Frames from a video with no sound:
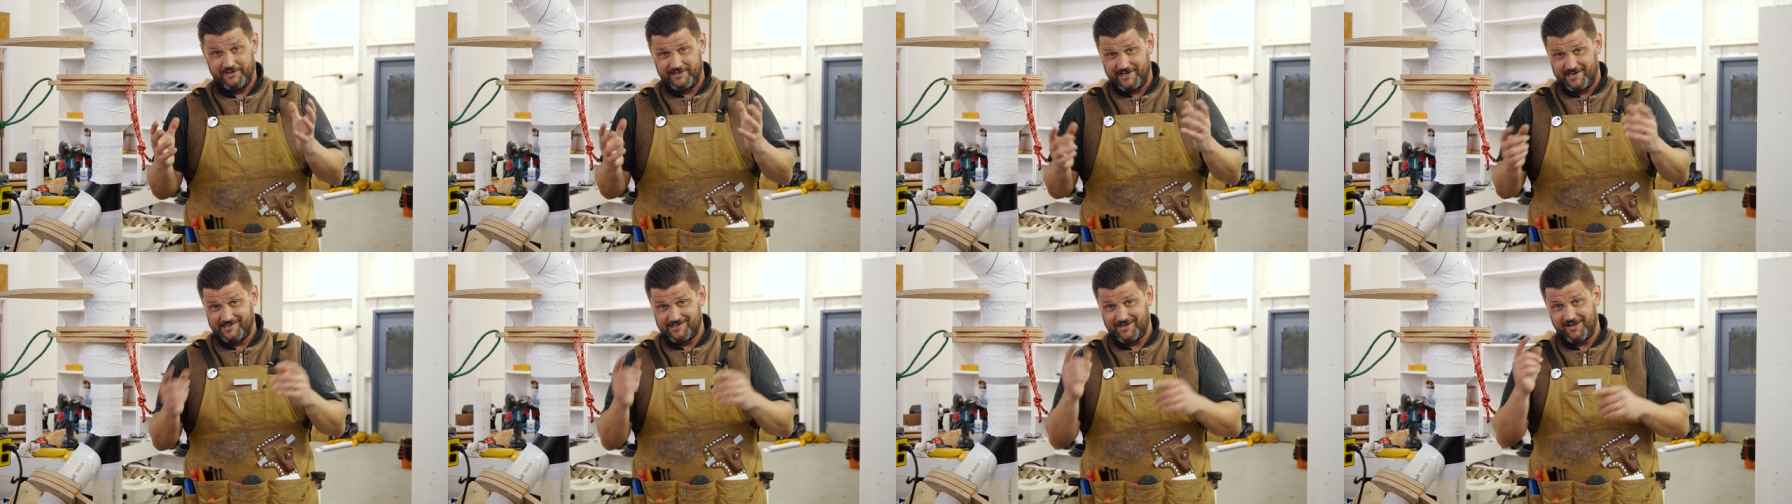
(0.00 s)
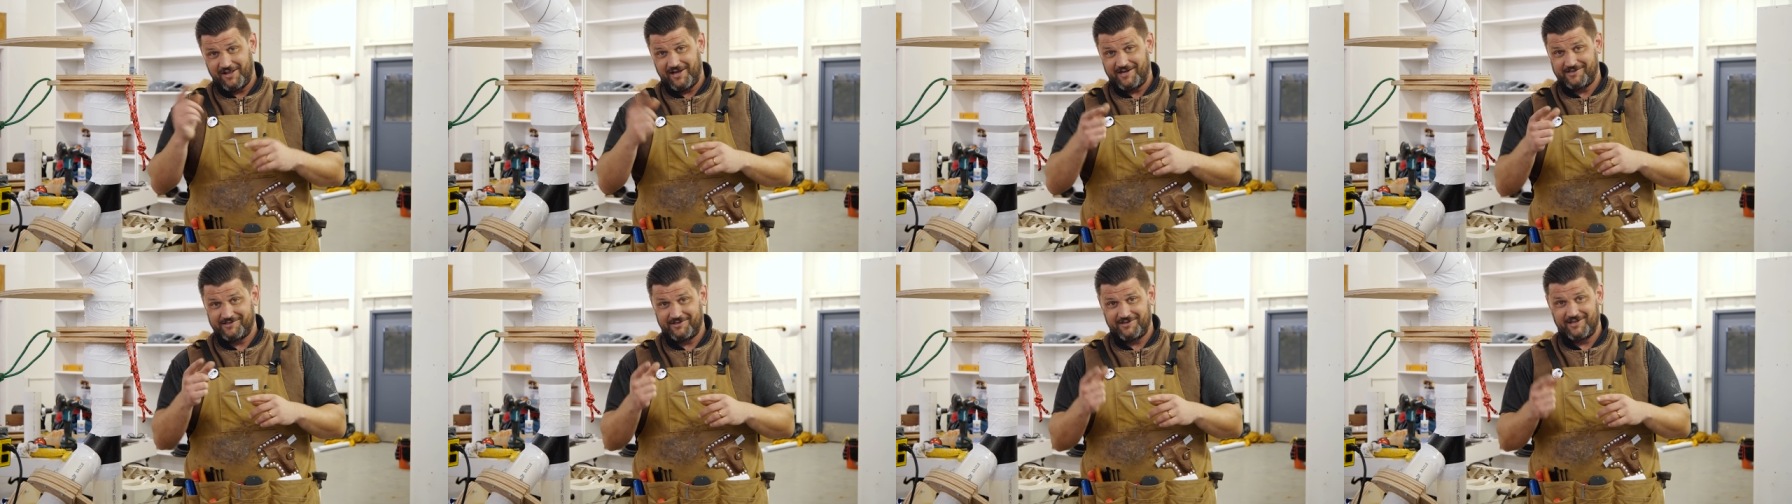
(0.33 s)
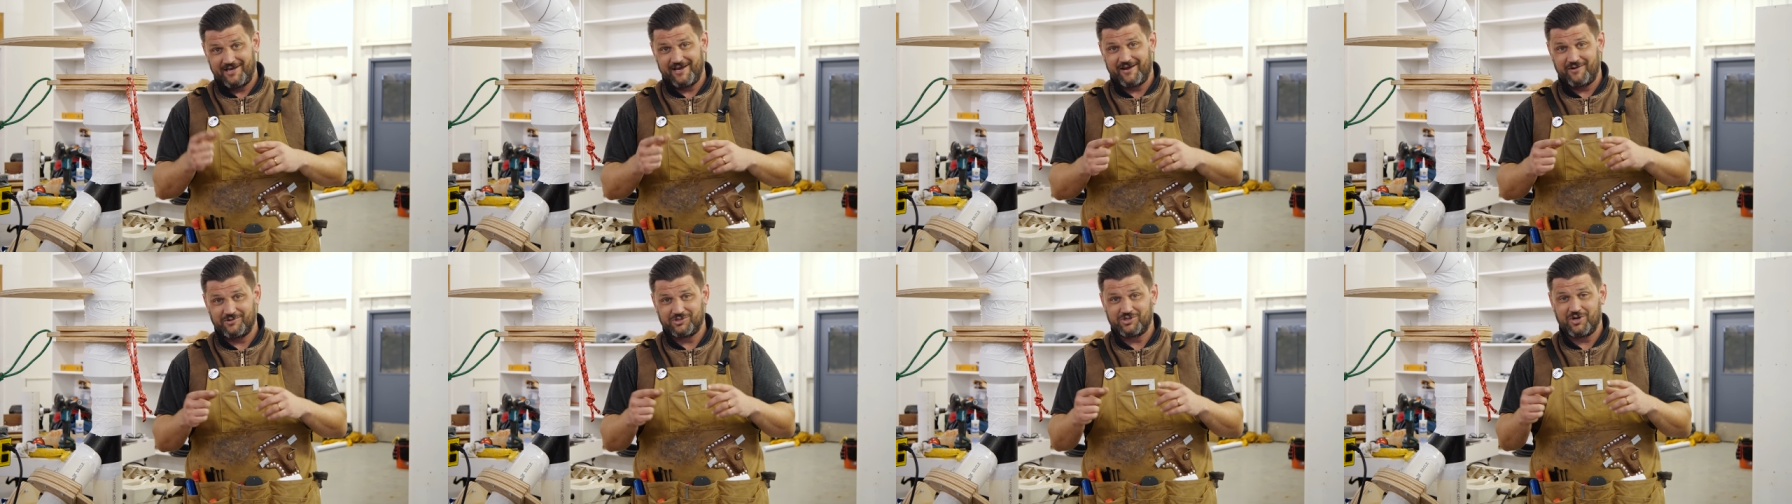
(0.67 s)
a dust collector
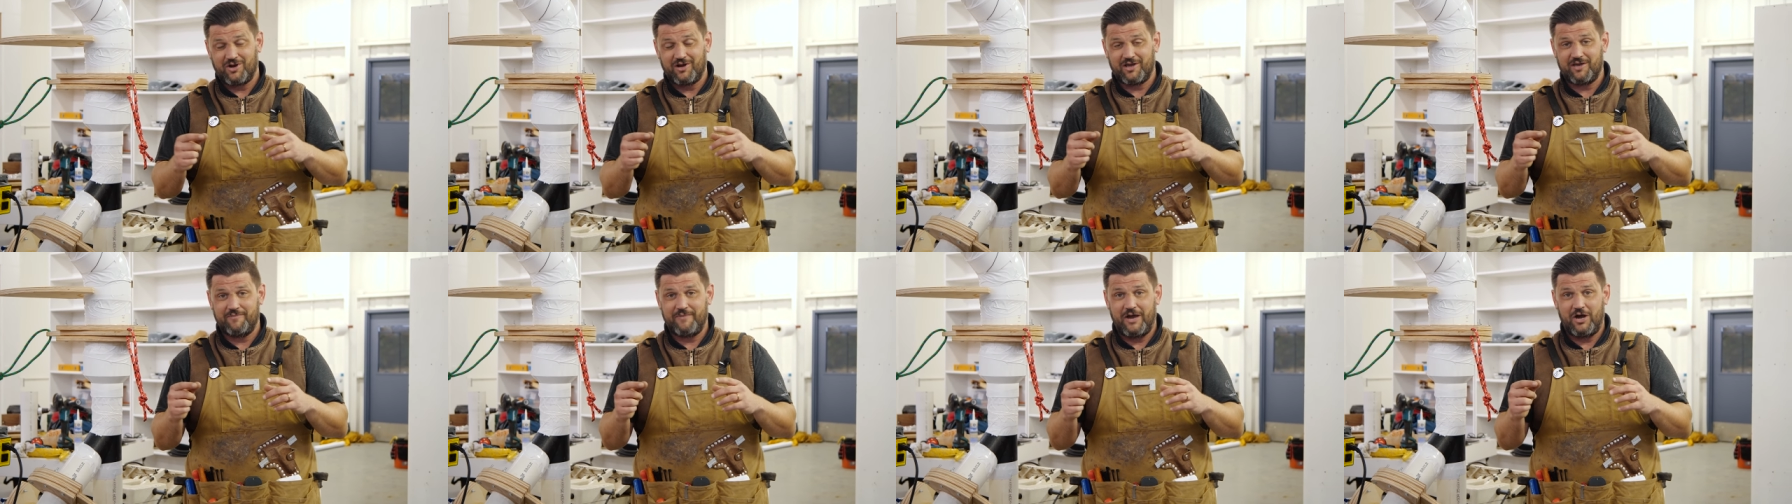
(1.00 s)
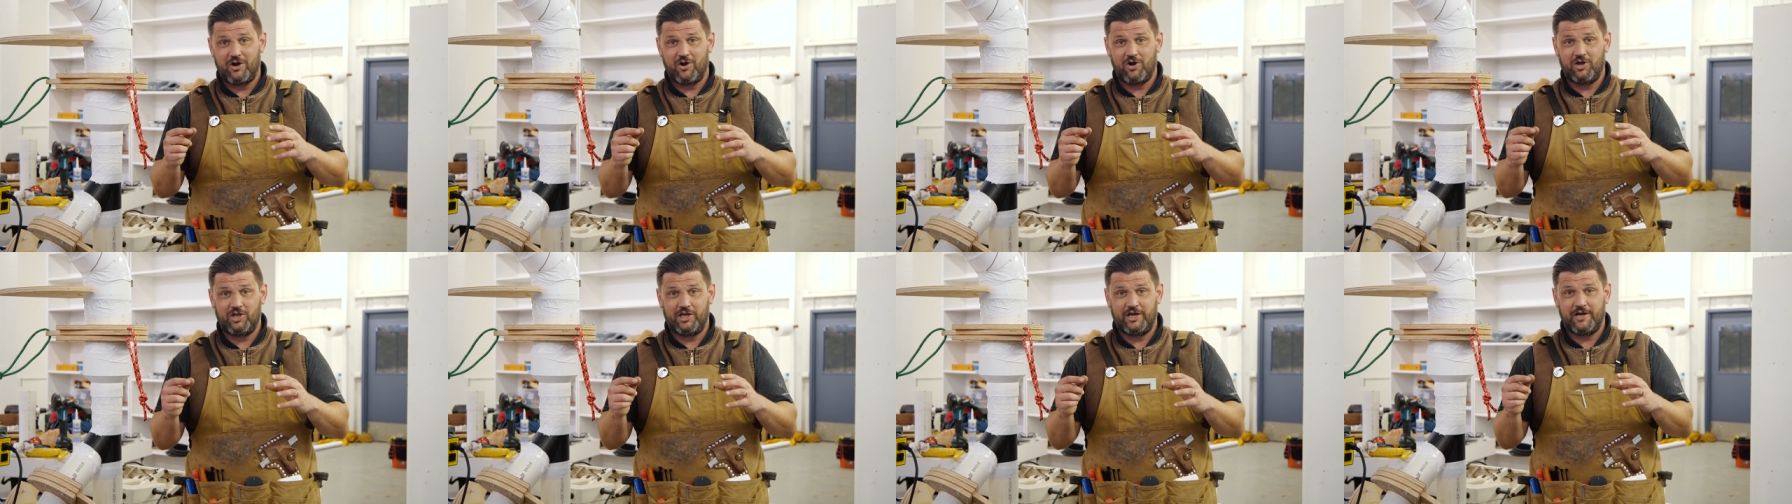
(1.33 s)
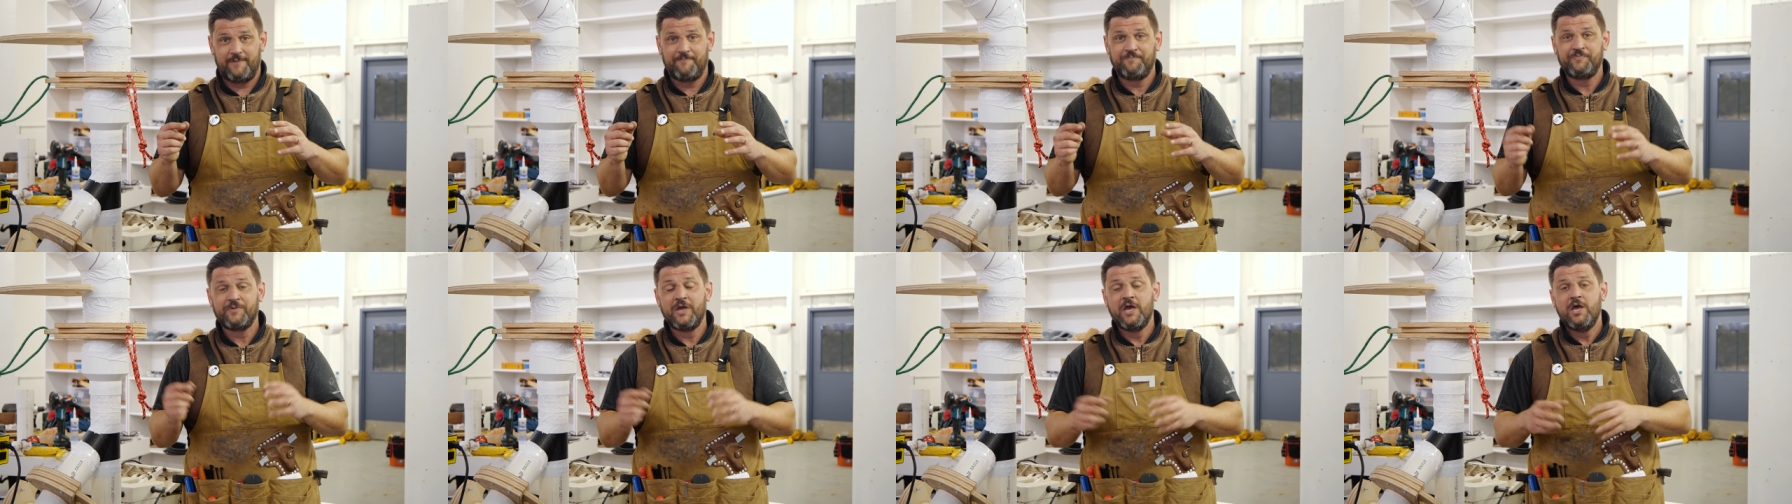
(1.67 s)
like I was talking about
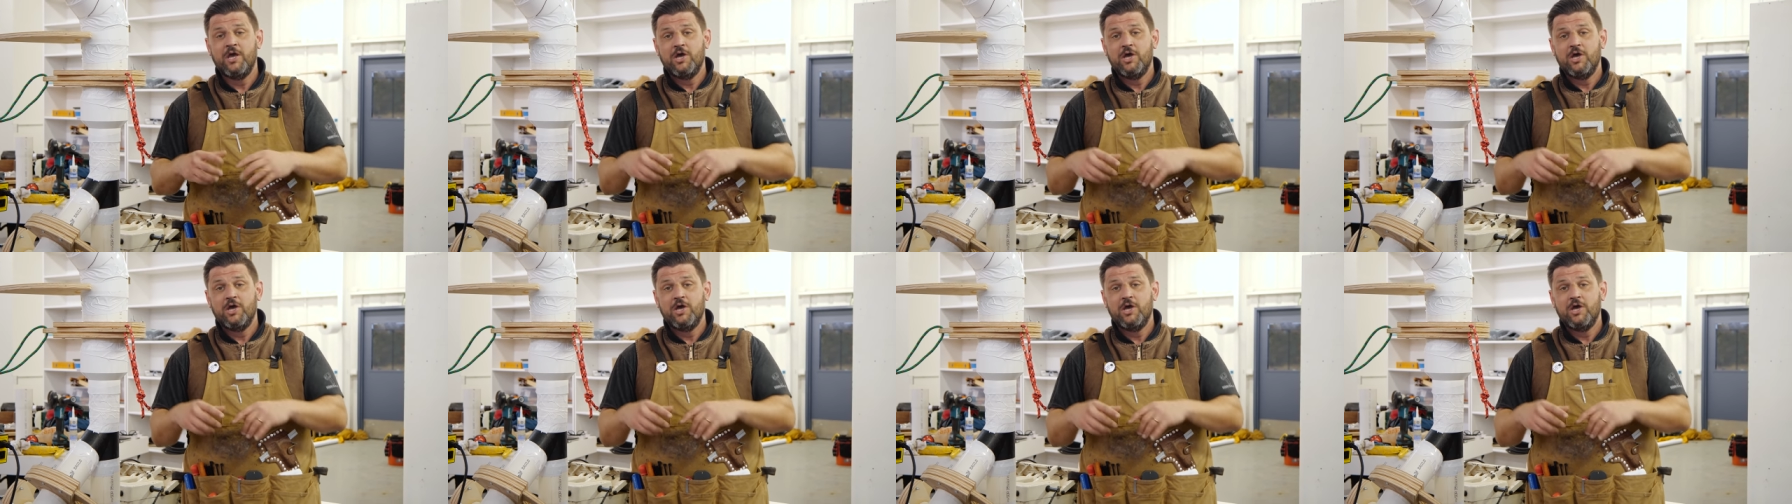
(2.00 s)
earlier.